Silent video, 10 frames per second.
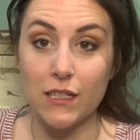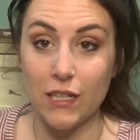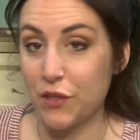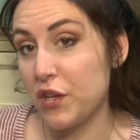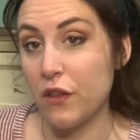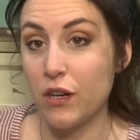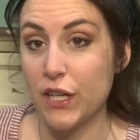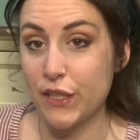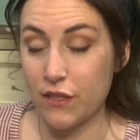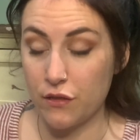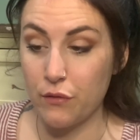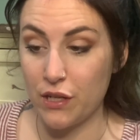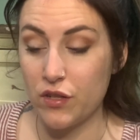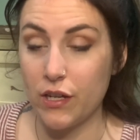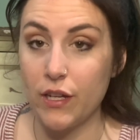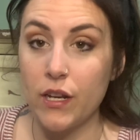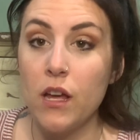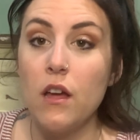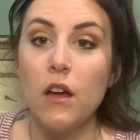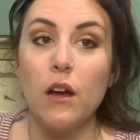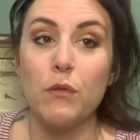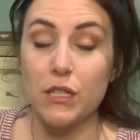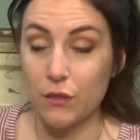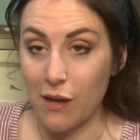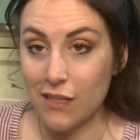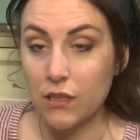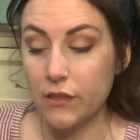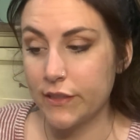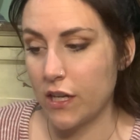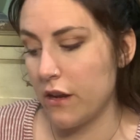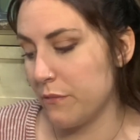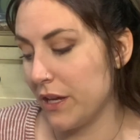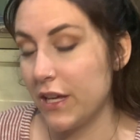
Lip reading: each other situation, which is why it's called Dear Enemy.